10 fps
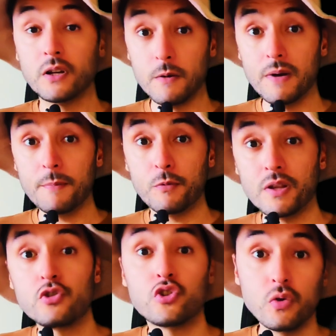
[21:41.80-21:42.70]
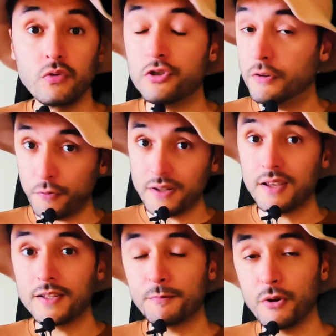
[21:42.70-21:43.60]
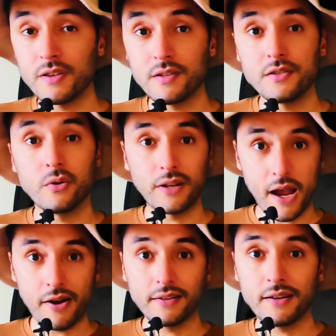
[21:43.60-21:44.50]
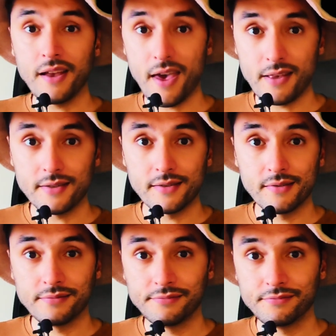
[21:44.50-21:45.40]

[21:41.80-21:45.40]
to come up with 2 different experiences your character has.